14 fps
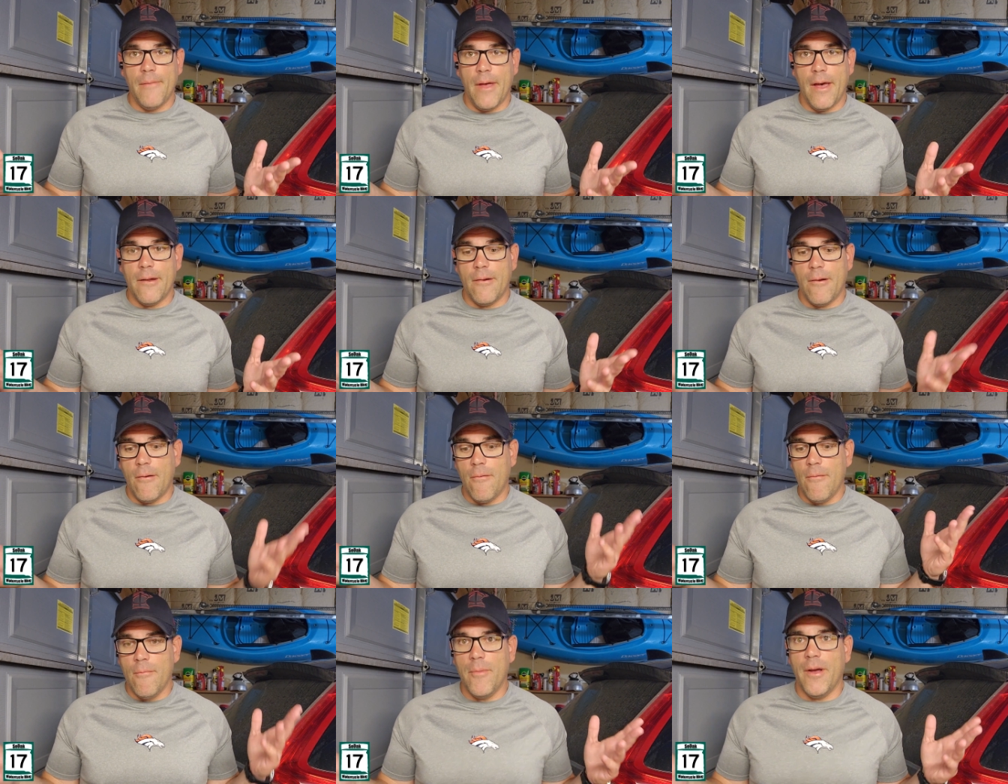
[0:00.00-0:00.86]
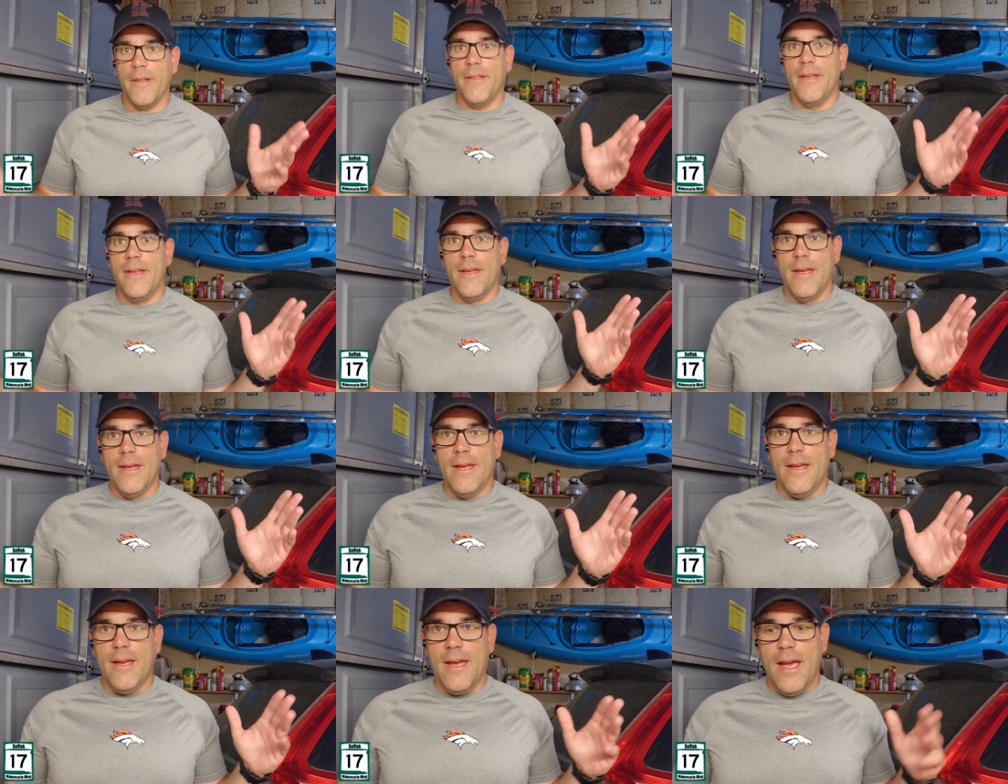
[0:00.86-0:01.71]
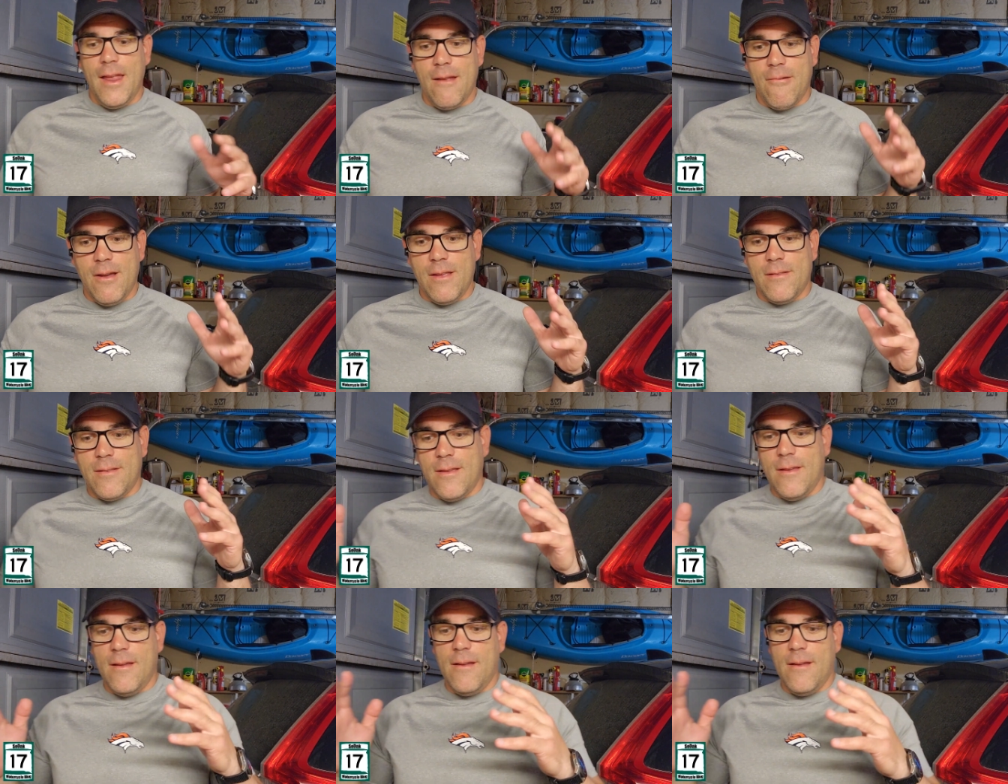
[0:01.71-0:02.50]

I don't know. But anyways,